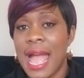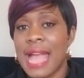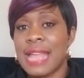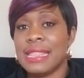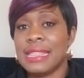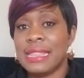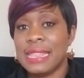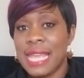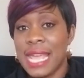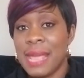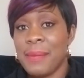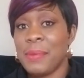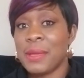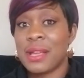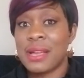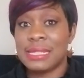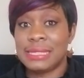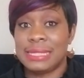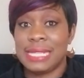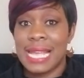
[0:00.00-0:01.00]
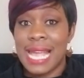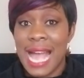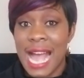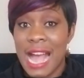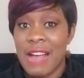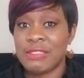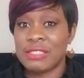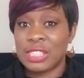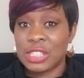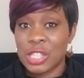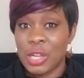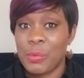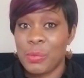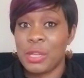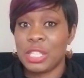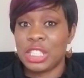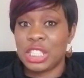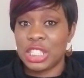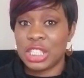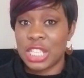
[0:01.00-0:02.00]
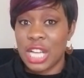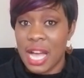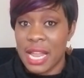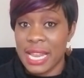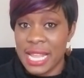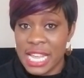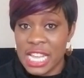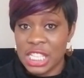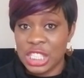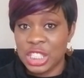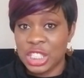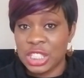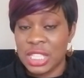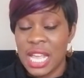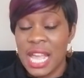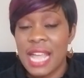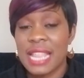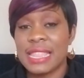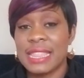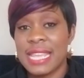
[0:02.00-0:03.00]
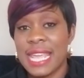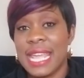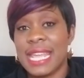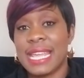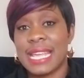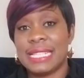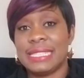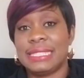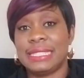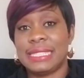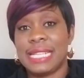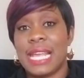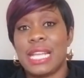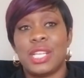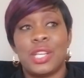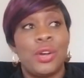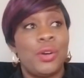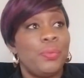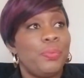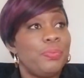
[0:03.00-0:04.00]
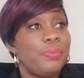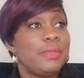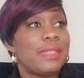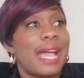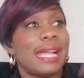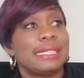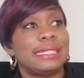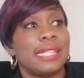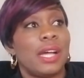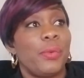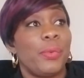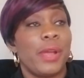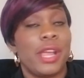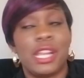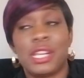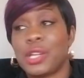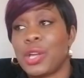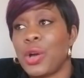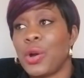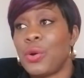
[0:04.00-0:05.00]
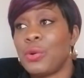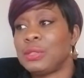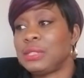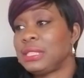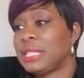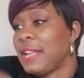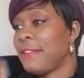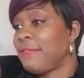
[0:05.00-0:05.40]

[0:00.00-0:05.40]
And they, because they have so much knowledge, they can say, nope, that's not where it goes.